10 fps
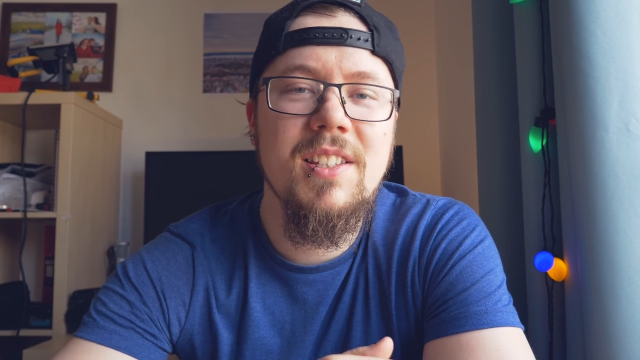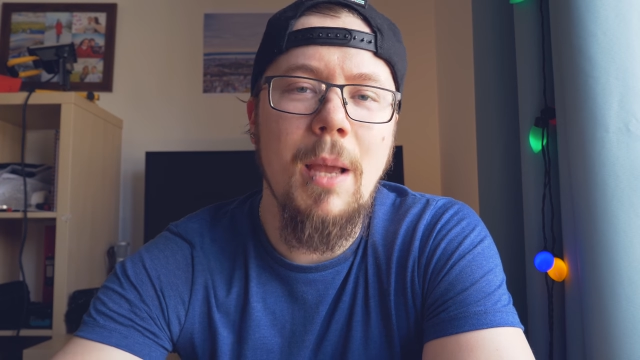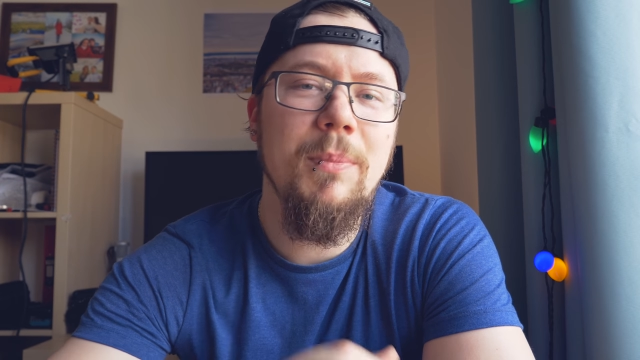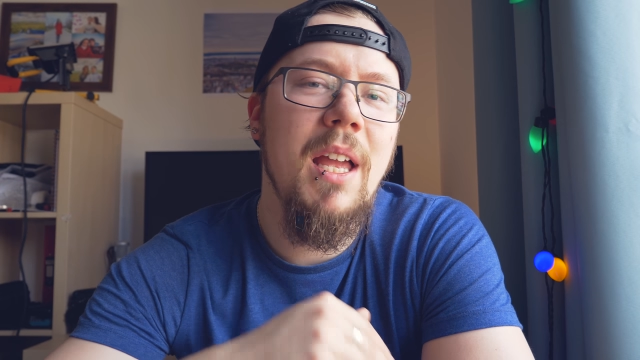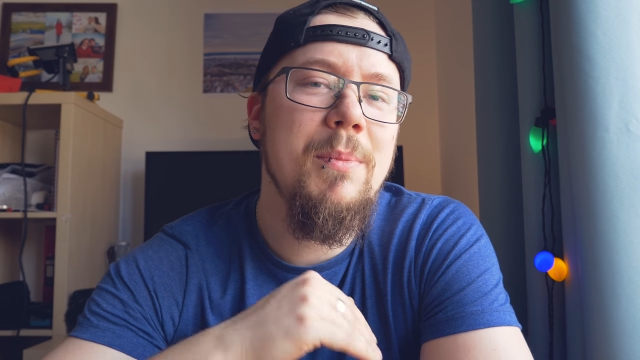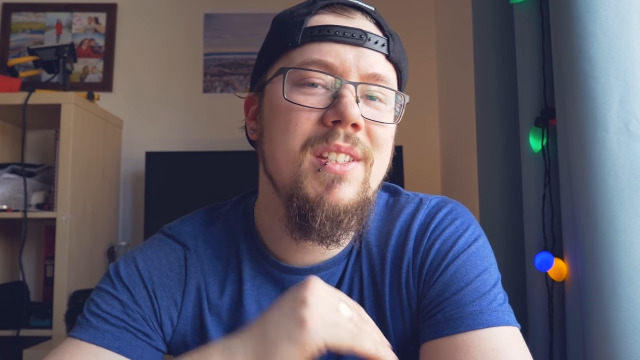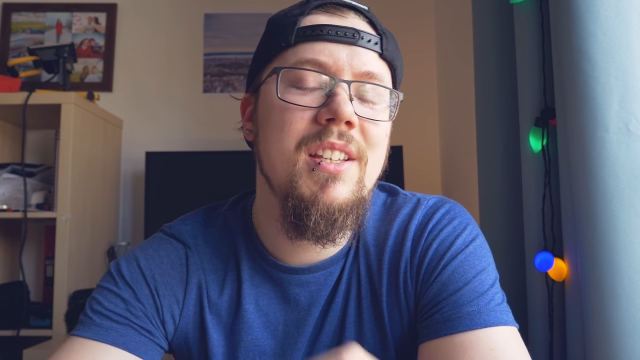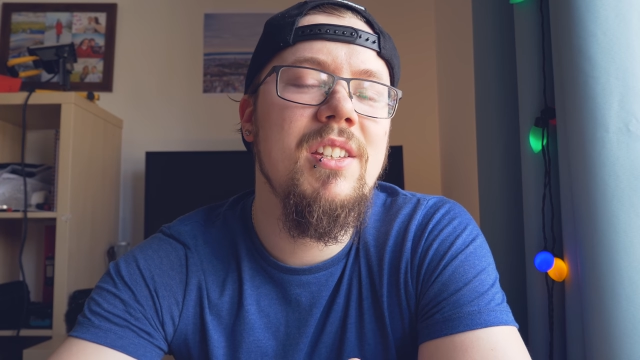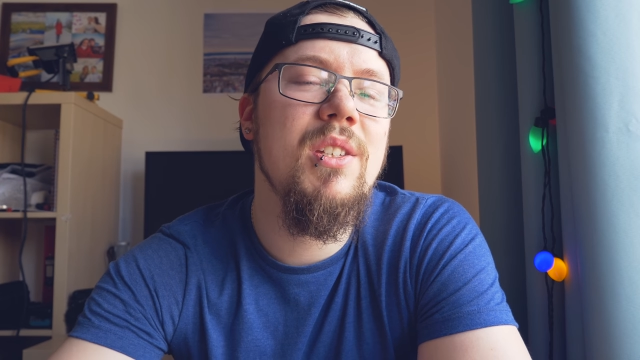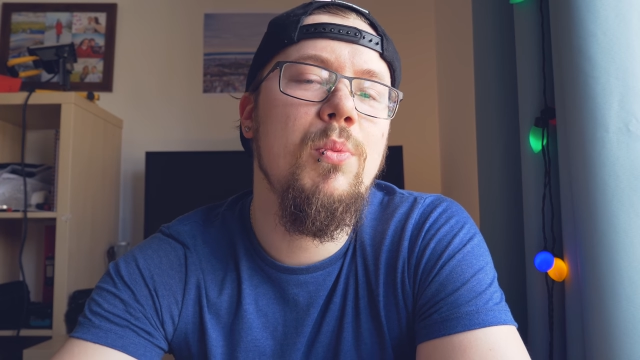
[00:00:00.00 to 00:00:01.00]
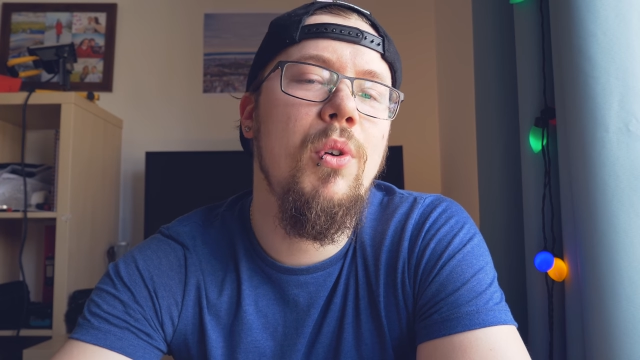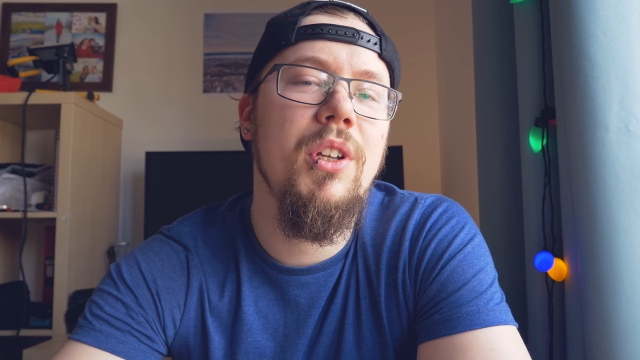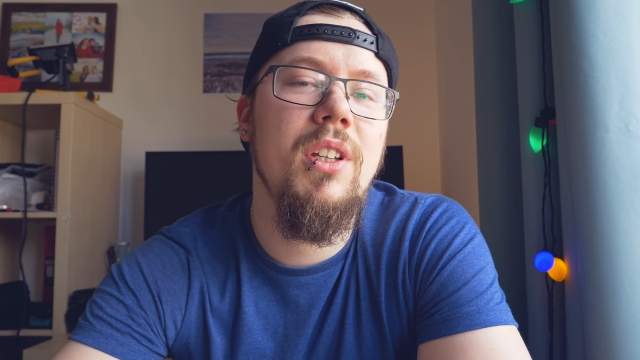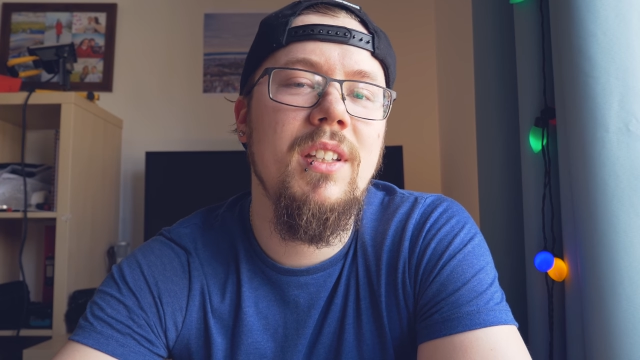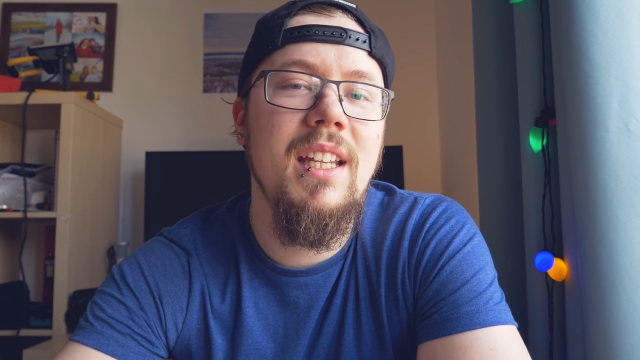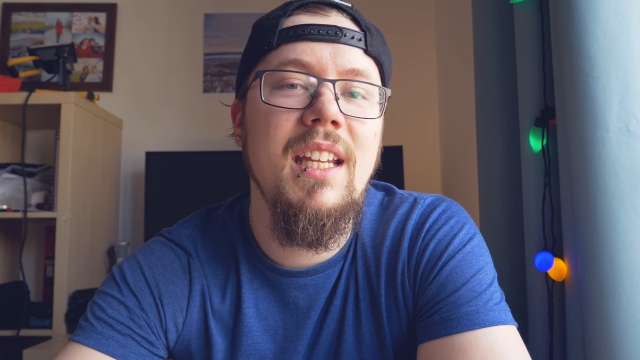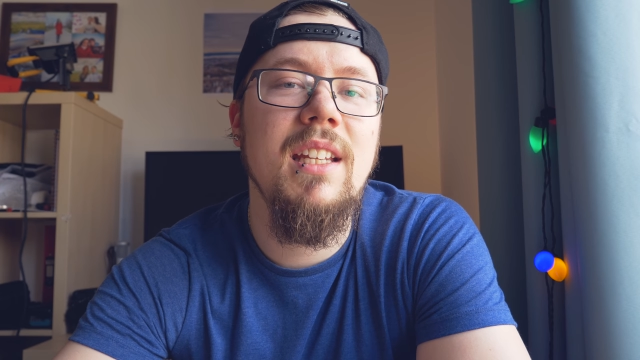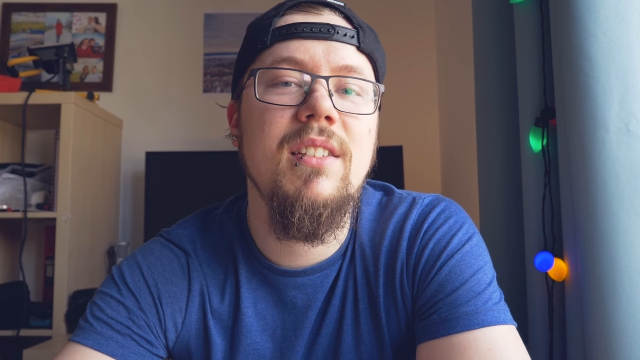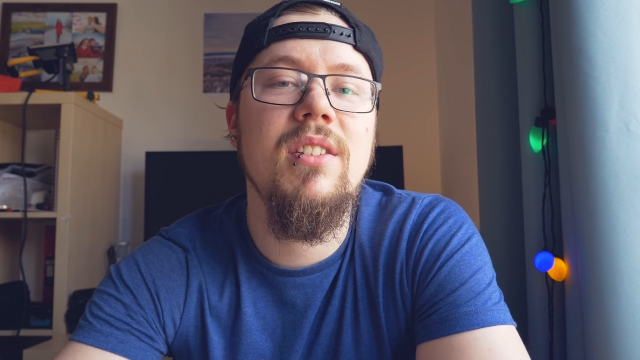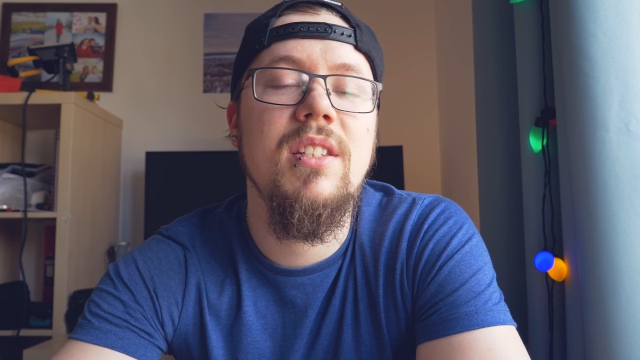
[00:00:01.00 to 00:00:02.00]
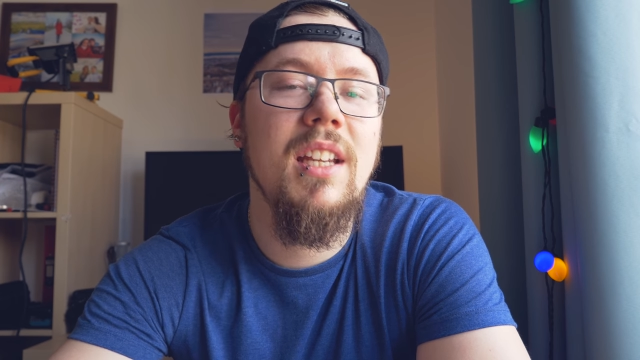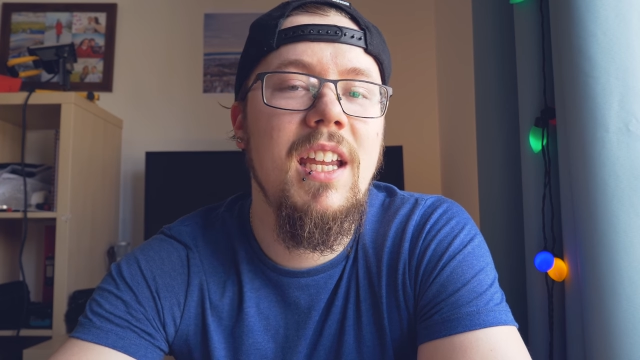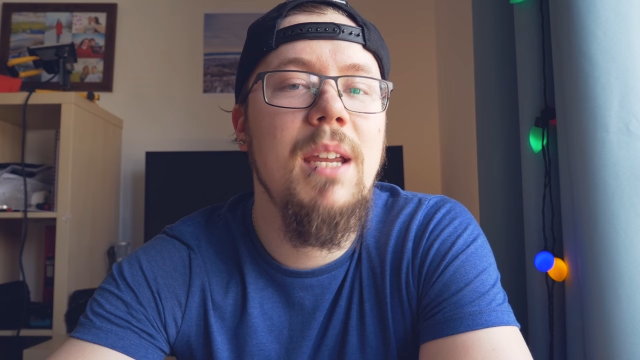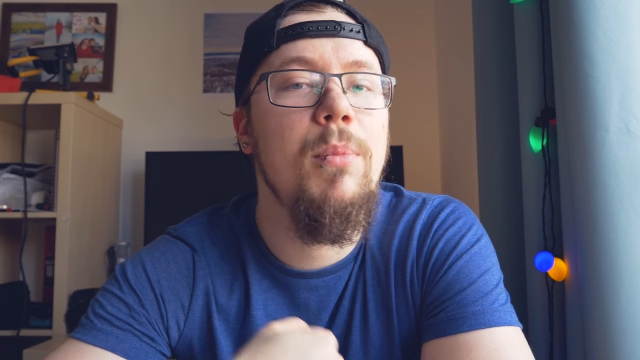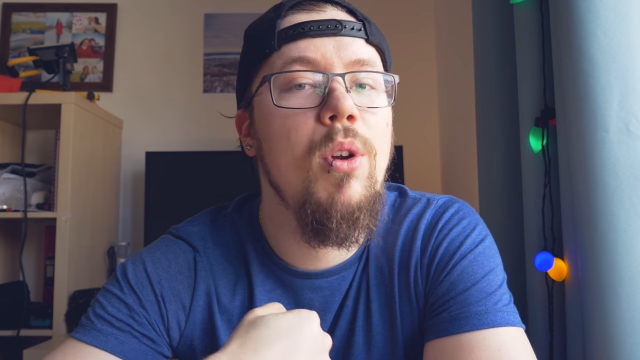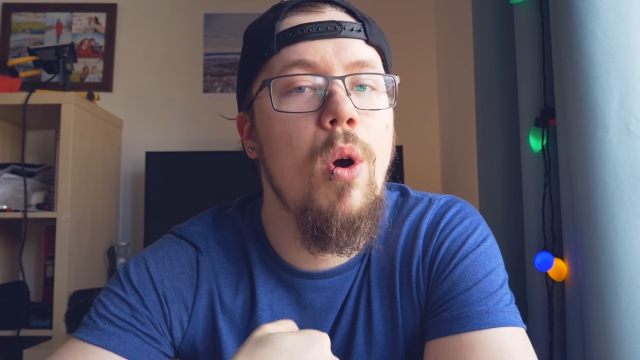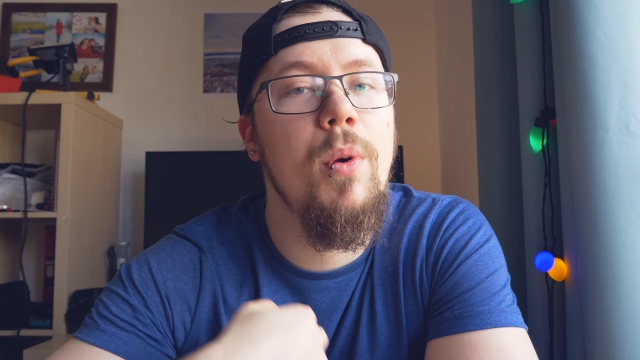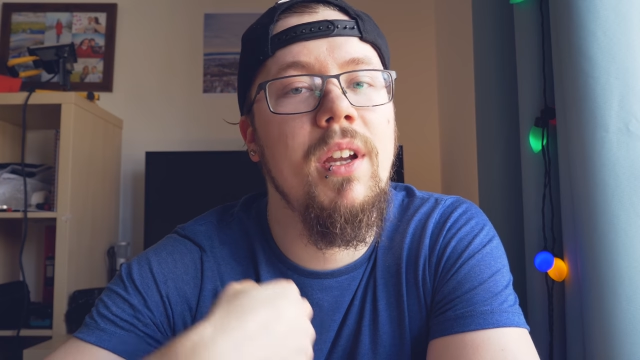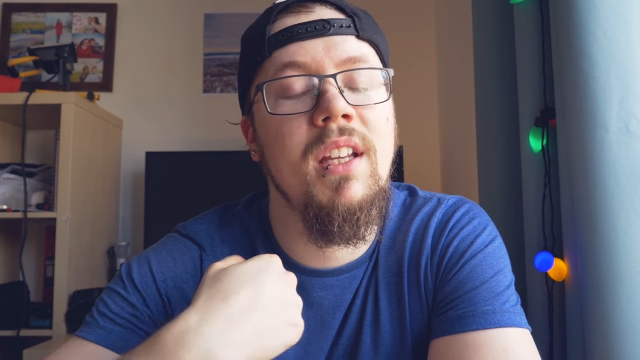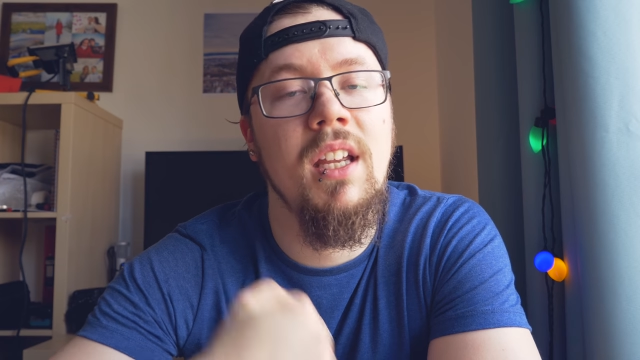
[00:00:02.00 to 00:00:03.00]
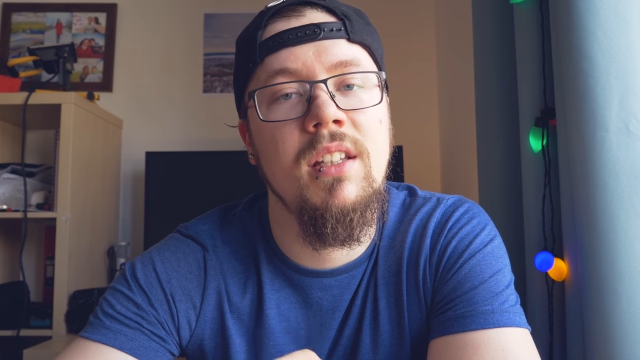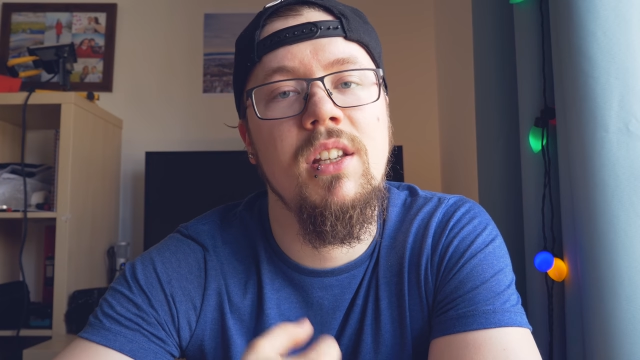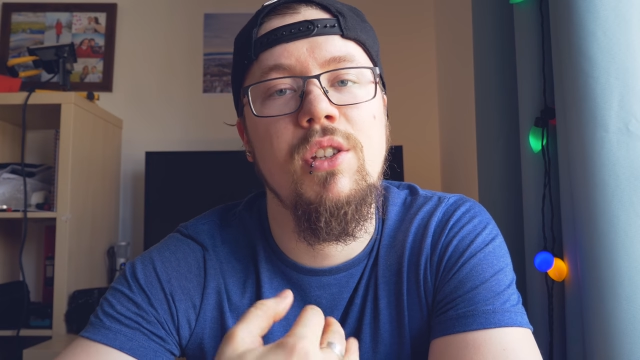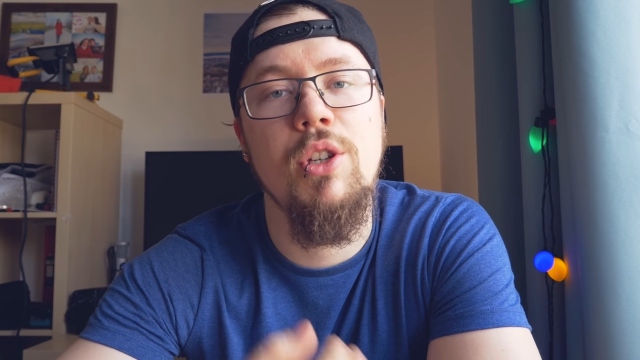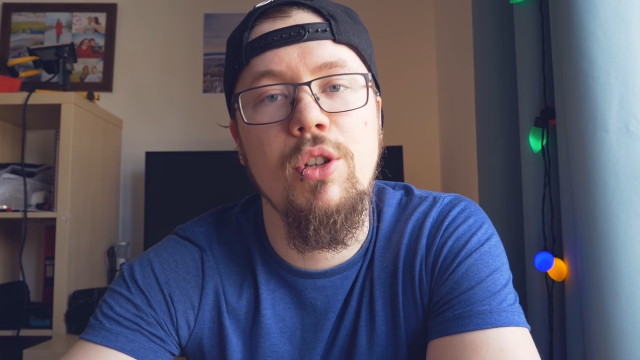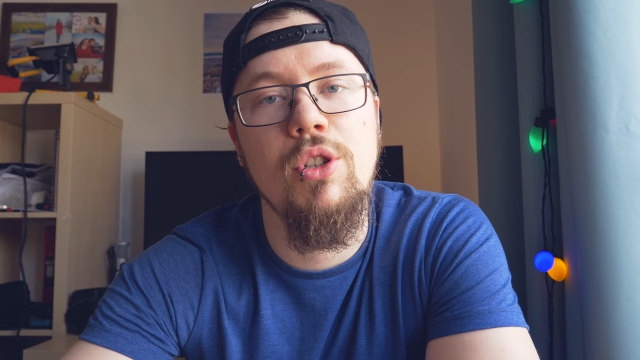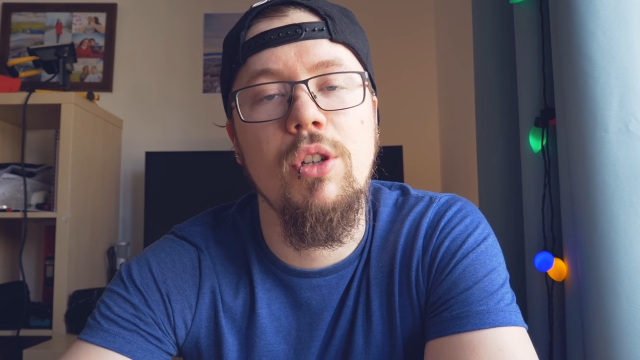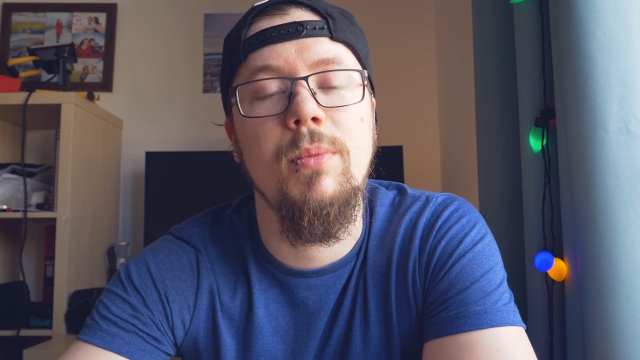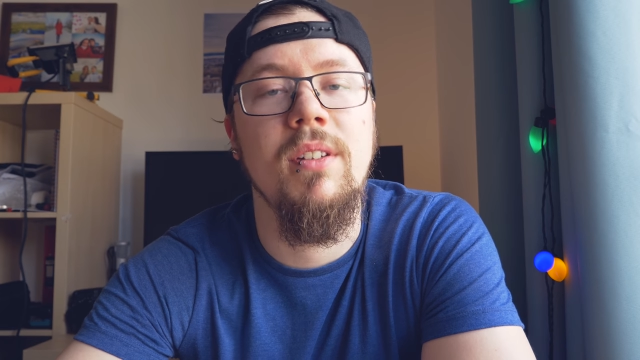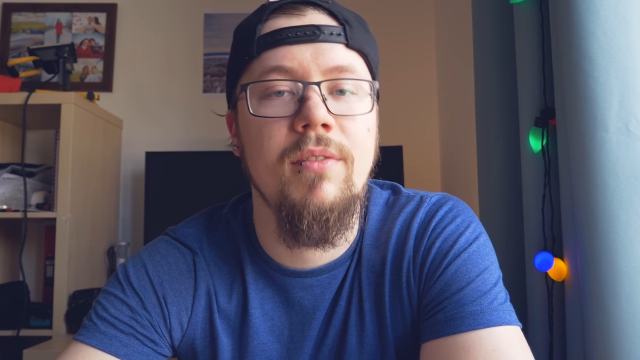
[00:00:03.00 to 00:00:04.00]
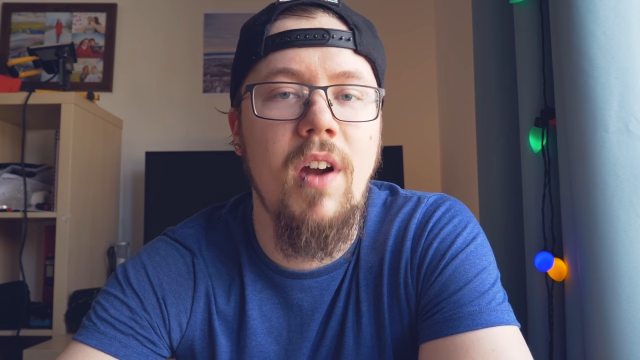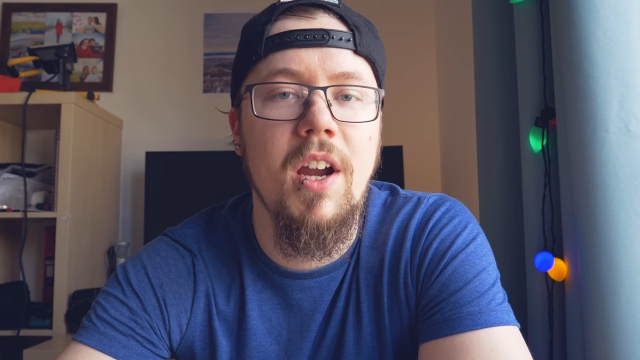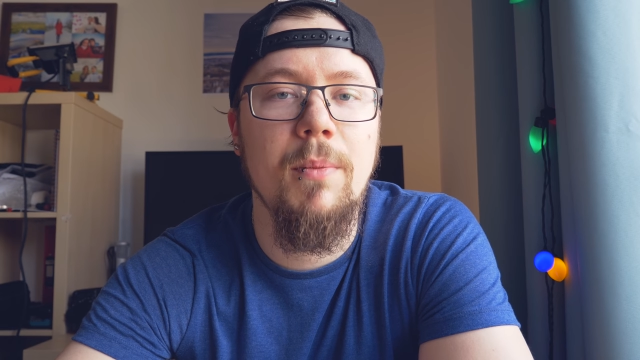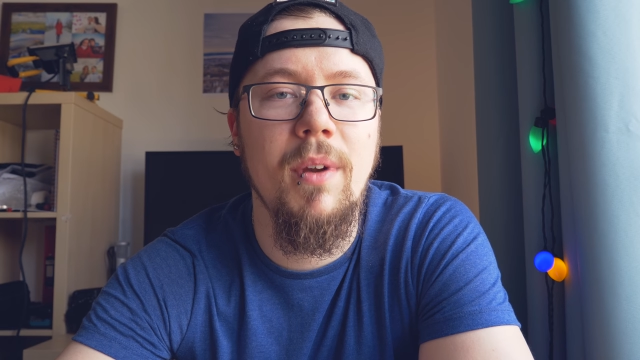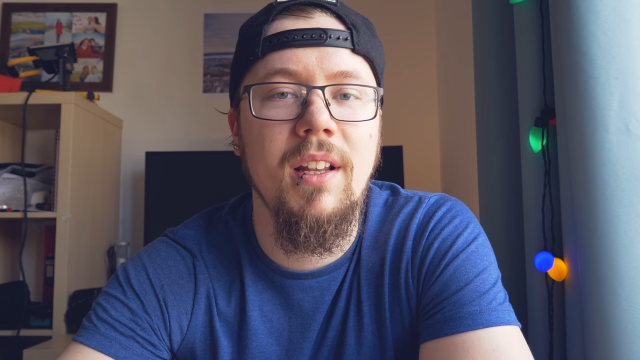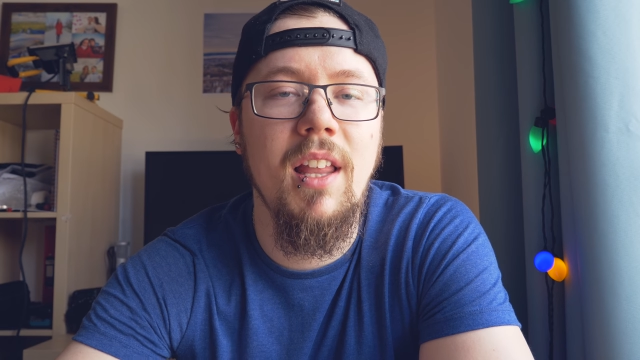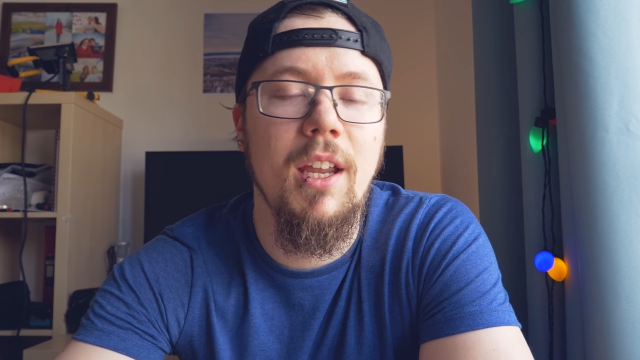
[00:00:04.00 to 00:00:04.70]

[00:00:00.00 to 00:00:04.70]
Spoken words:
Sometimes this is what you need to keep going in this YouTube environment.